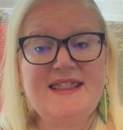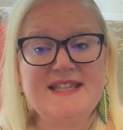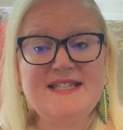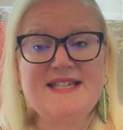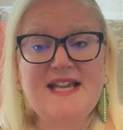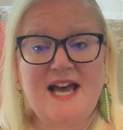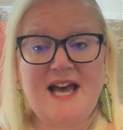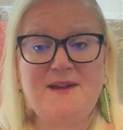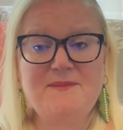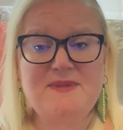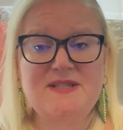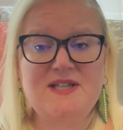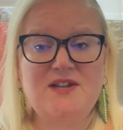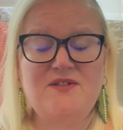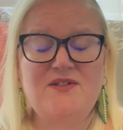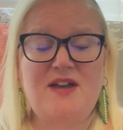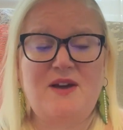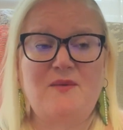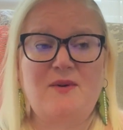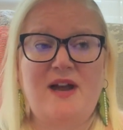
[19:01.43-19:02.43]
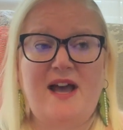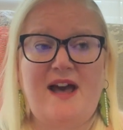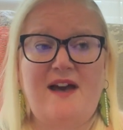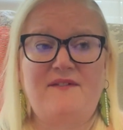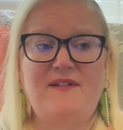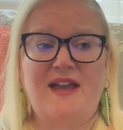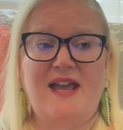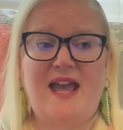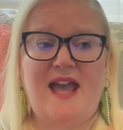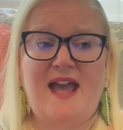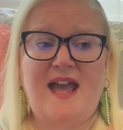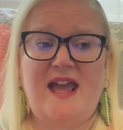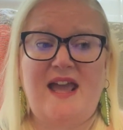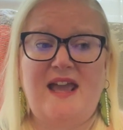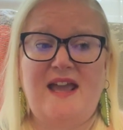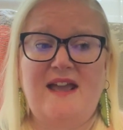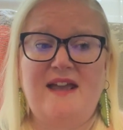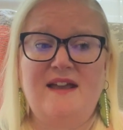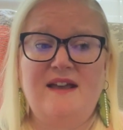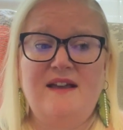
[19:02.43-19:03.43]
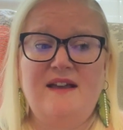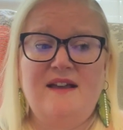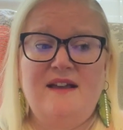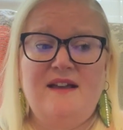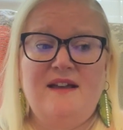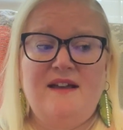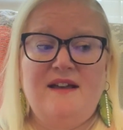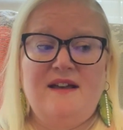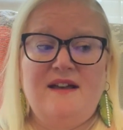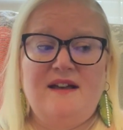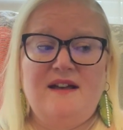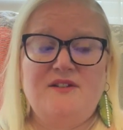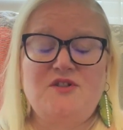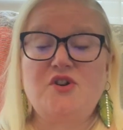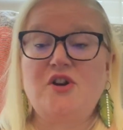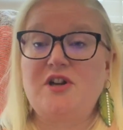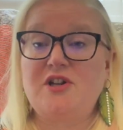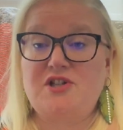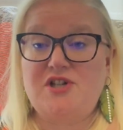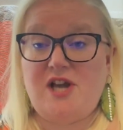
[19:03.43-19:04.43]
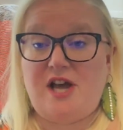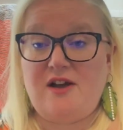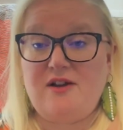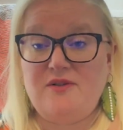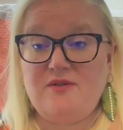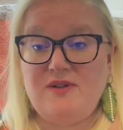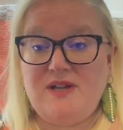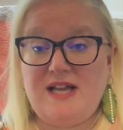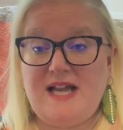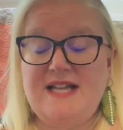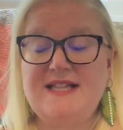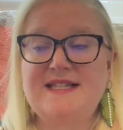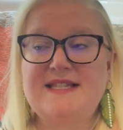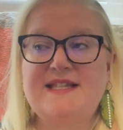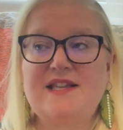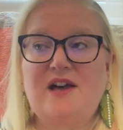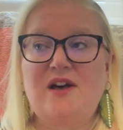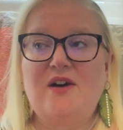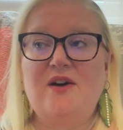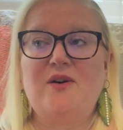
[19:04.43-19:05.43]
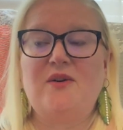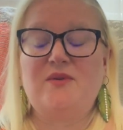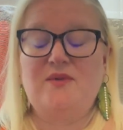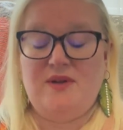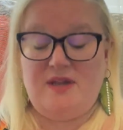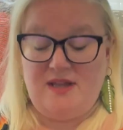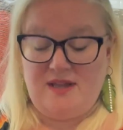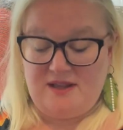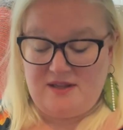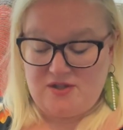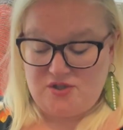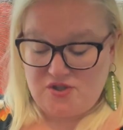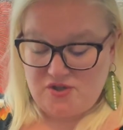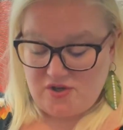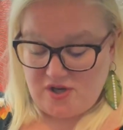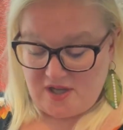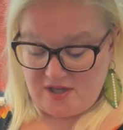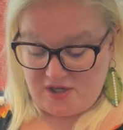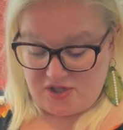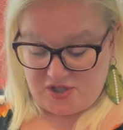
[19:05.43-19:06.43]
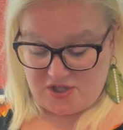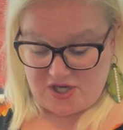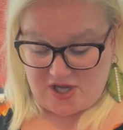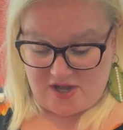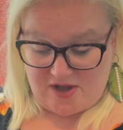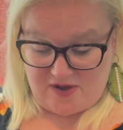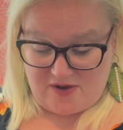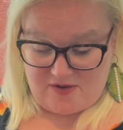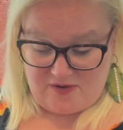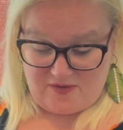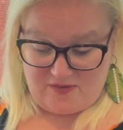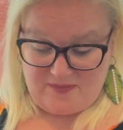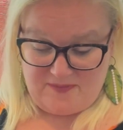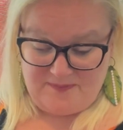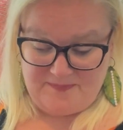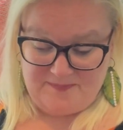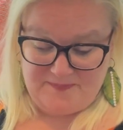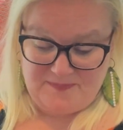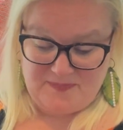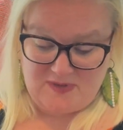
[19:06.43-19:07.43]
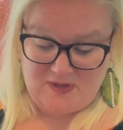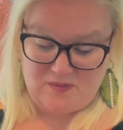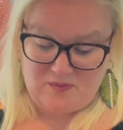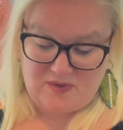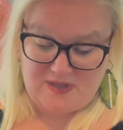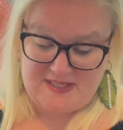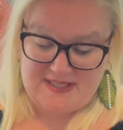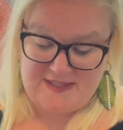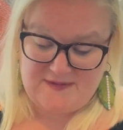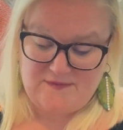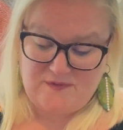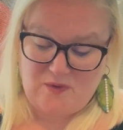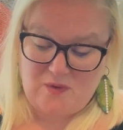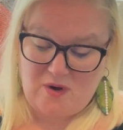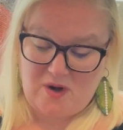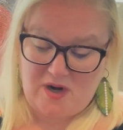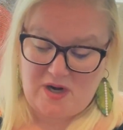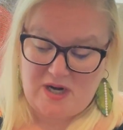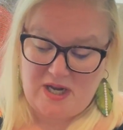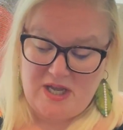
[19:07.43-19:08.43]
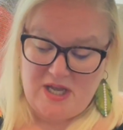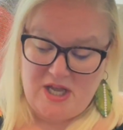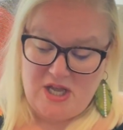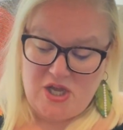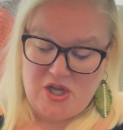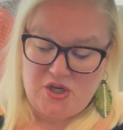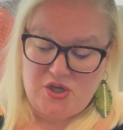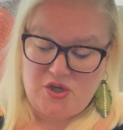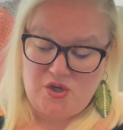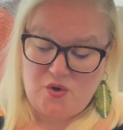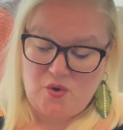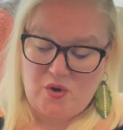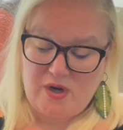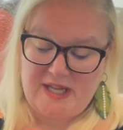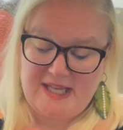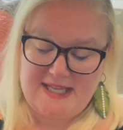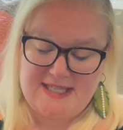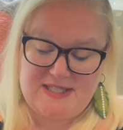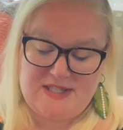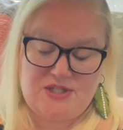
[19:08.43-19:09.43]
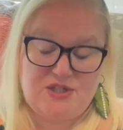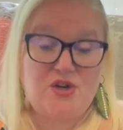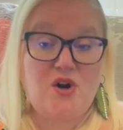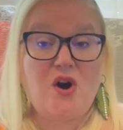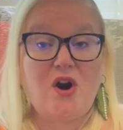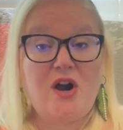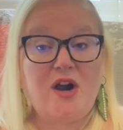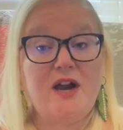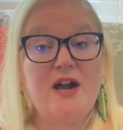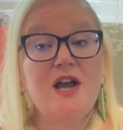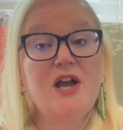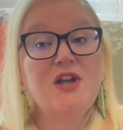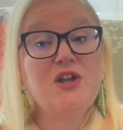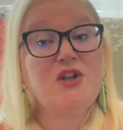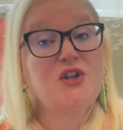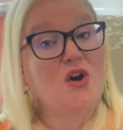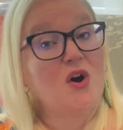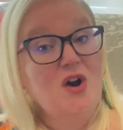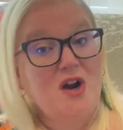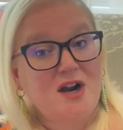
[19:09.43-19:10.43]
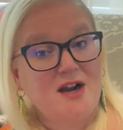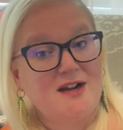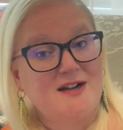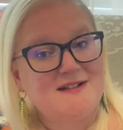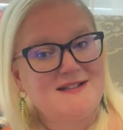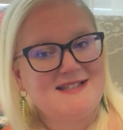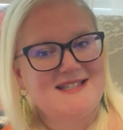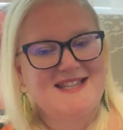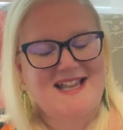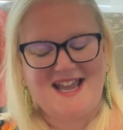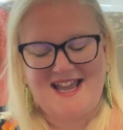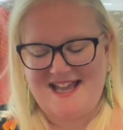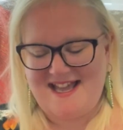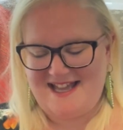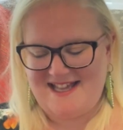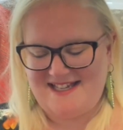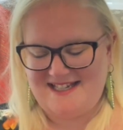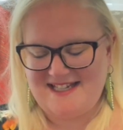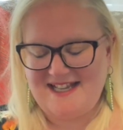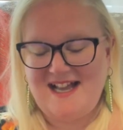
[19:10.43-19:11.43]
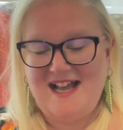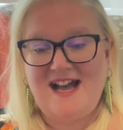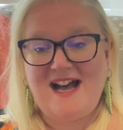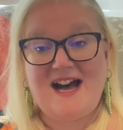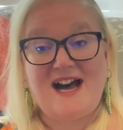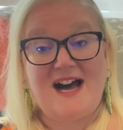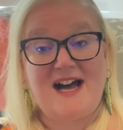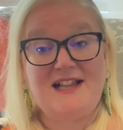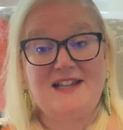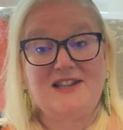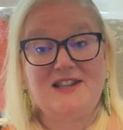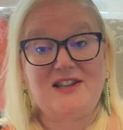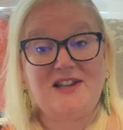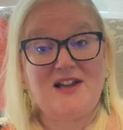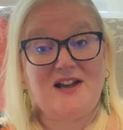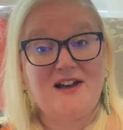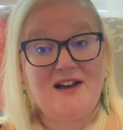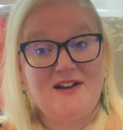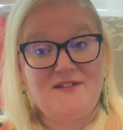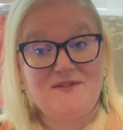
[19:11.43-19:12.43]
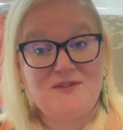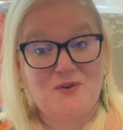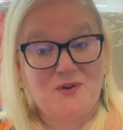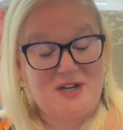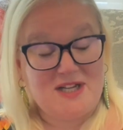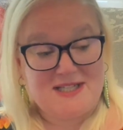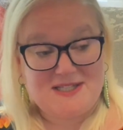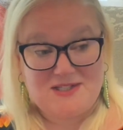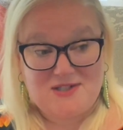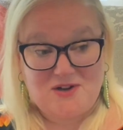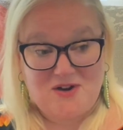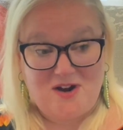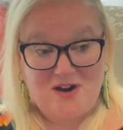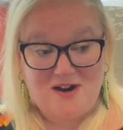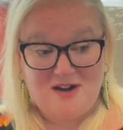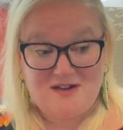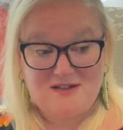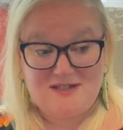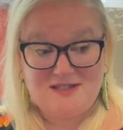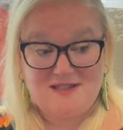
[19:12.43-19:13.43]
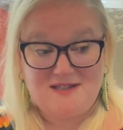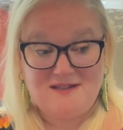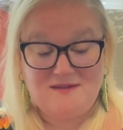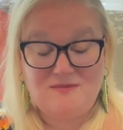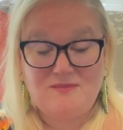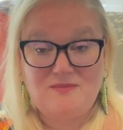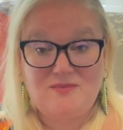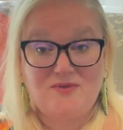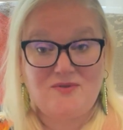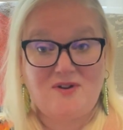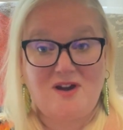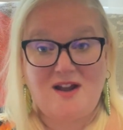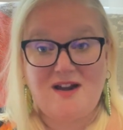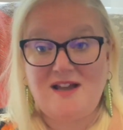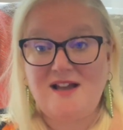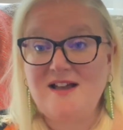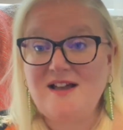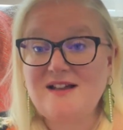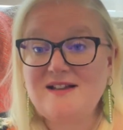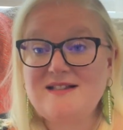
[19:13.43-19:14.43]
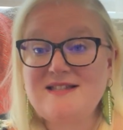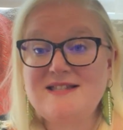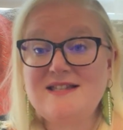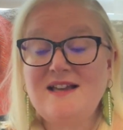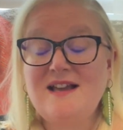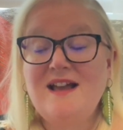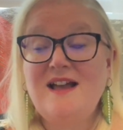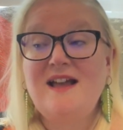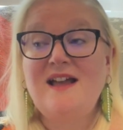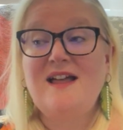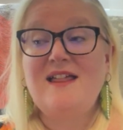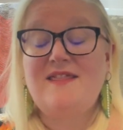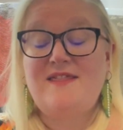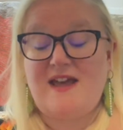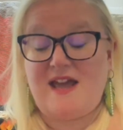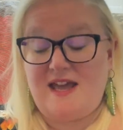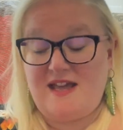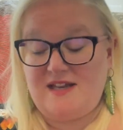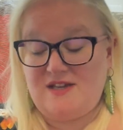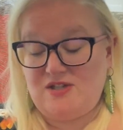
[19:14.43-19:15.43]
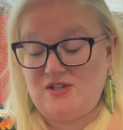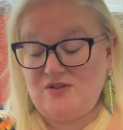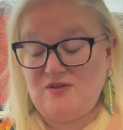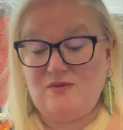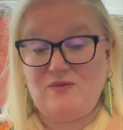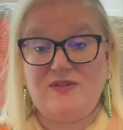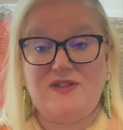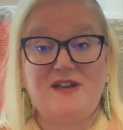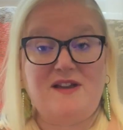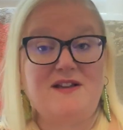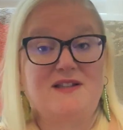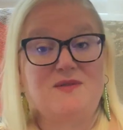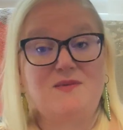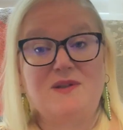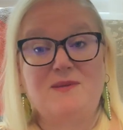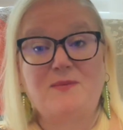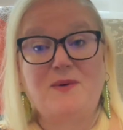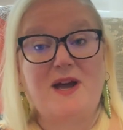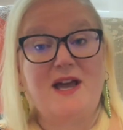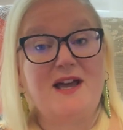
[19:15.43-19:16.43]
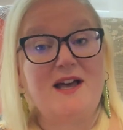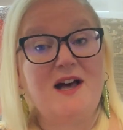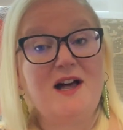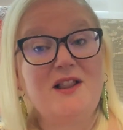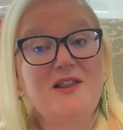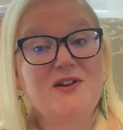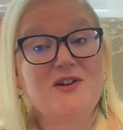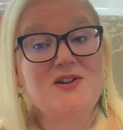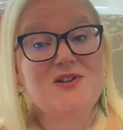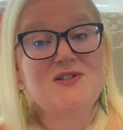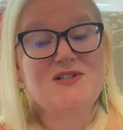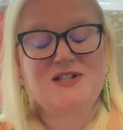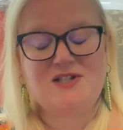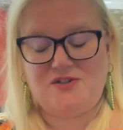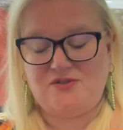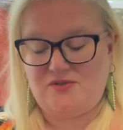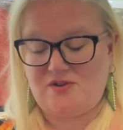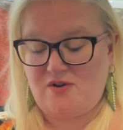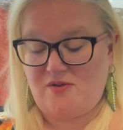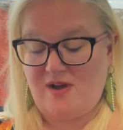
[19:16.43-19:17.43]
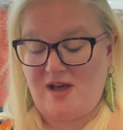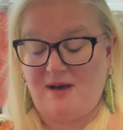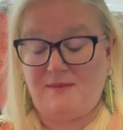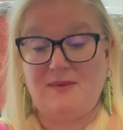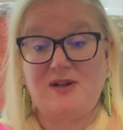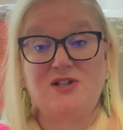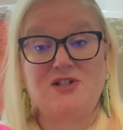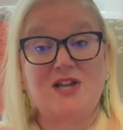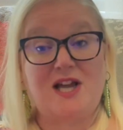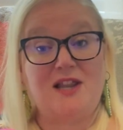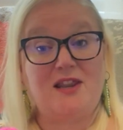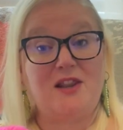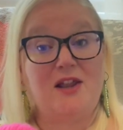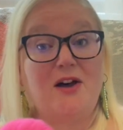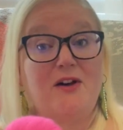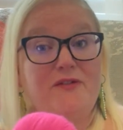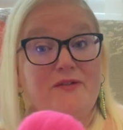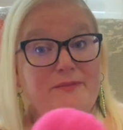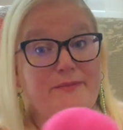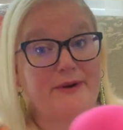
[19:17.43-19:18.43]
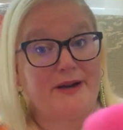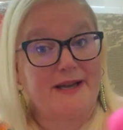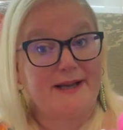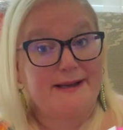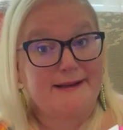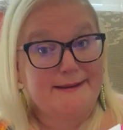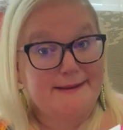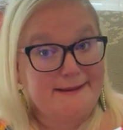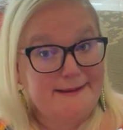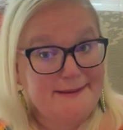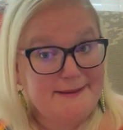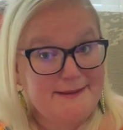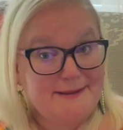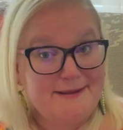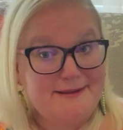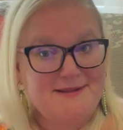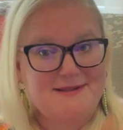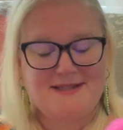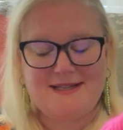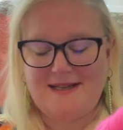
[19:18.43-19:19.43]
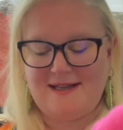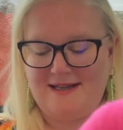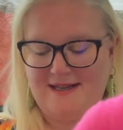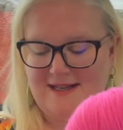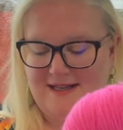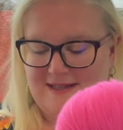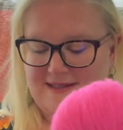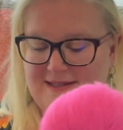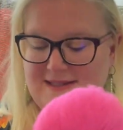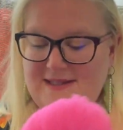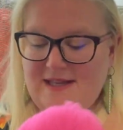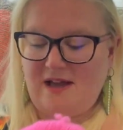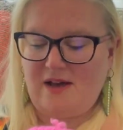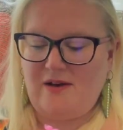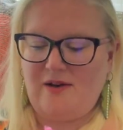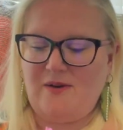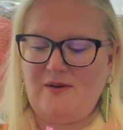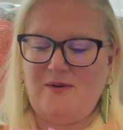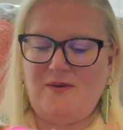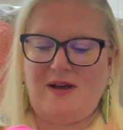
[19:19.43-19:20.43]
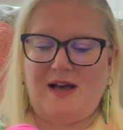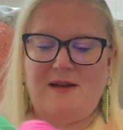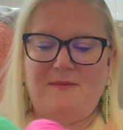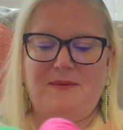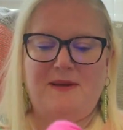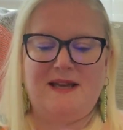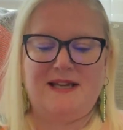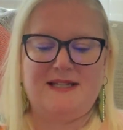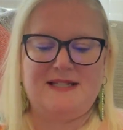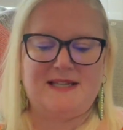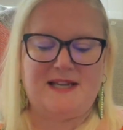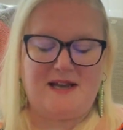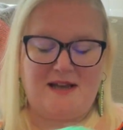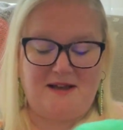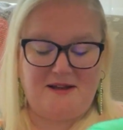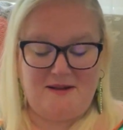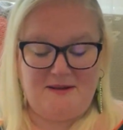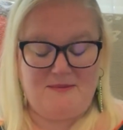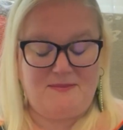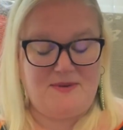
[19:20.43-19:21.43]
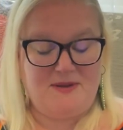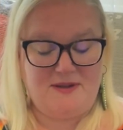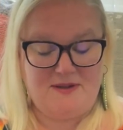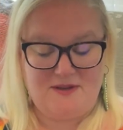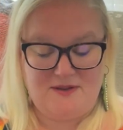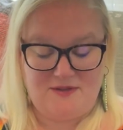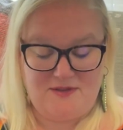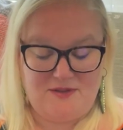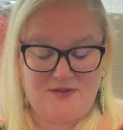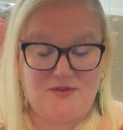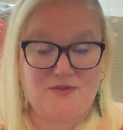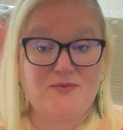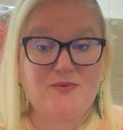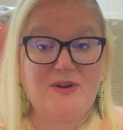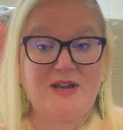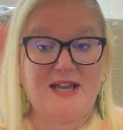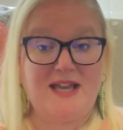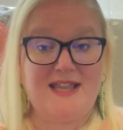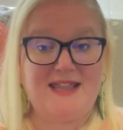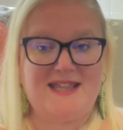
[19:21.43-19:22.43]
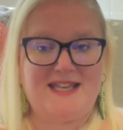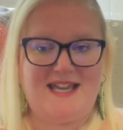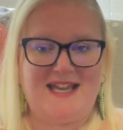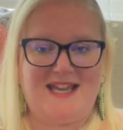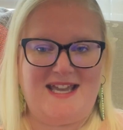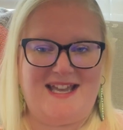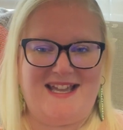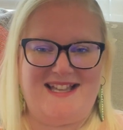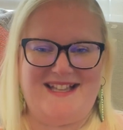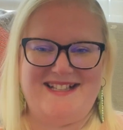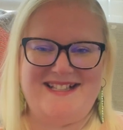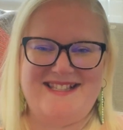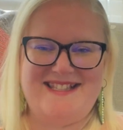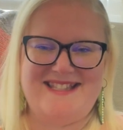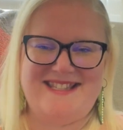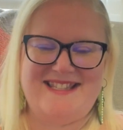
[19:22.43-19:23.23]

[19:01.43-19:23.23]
the time too, they were having a trunk show, and so the trunk show was for Nordic Star yarns, and I love Nordic Star's products. They do things with bright colors, and you know how much I love bright colors. So I picked up 3 things.